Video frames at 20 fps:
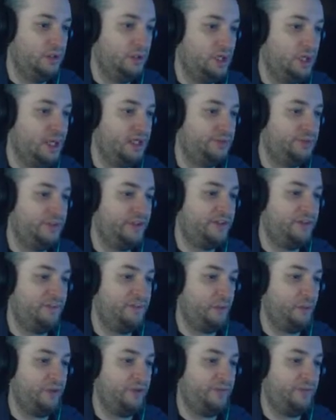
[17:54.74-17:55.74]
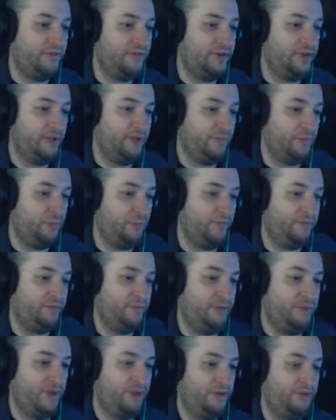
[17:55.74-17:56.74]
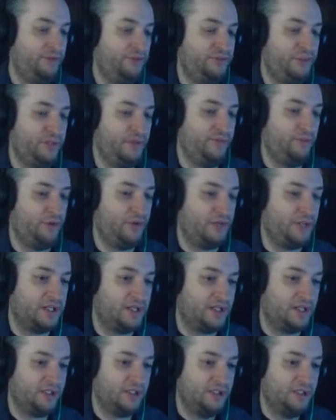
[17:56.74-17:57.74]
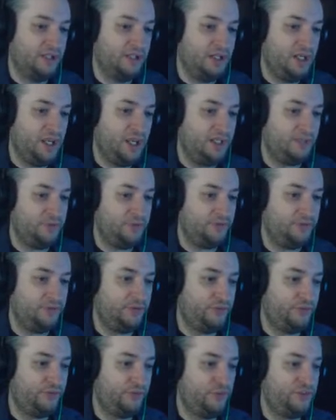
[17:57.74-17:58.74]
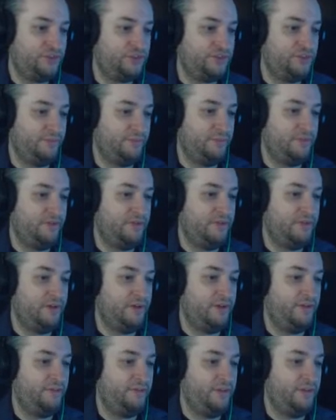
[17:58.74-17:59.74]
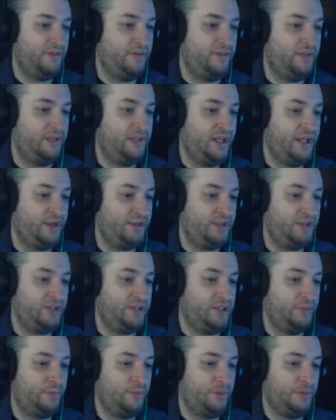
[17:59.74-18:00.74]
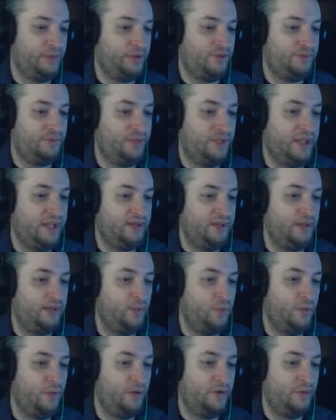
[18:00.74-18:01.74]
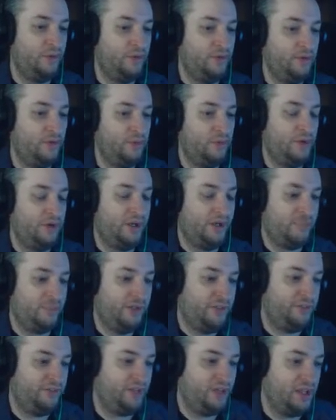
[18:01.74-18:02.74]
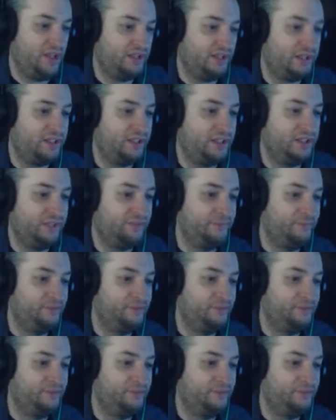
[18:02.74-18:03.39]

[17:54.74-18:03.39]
I expected more uh, more from the man who saved Wakata. I suppose it was foolish to, of me to think an outsider would understand the quar what quarrying means to Ala Ghanna.